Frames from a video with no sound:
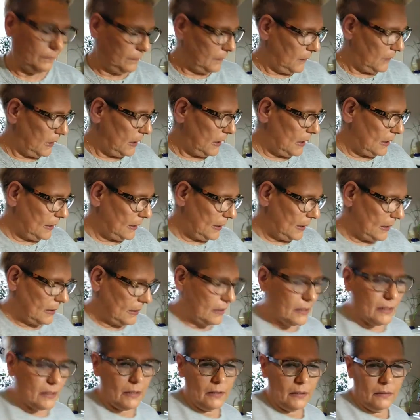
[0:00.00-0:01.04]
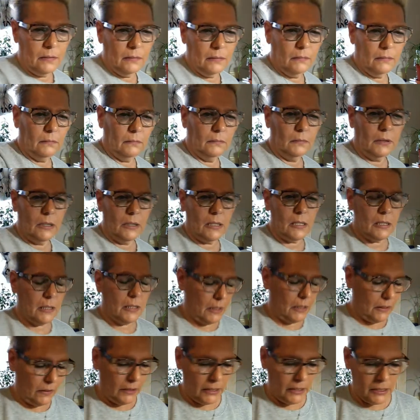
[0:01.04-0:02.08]
Yeah, that's uh, that's
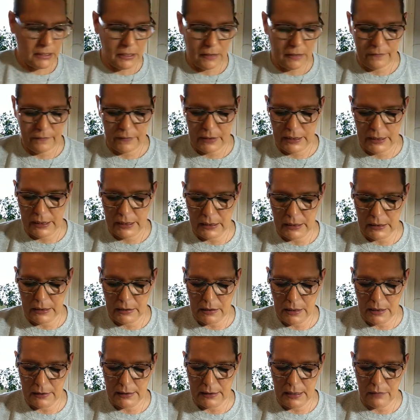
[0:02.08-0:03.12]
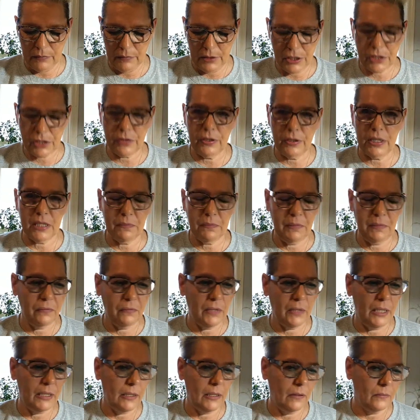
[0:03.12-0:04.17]
scary stuff. I get it. Uh, that would stress me
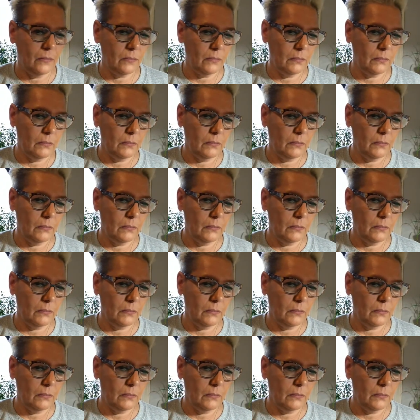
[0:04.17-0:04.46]
right out.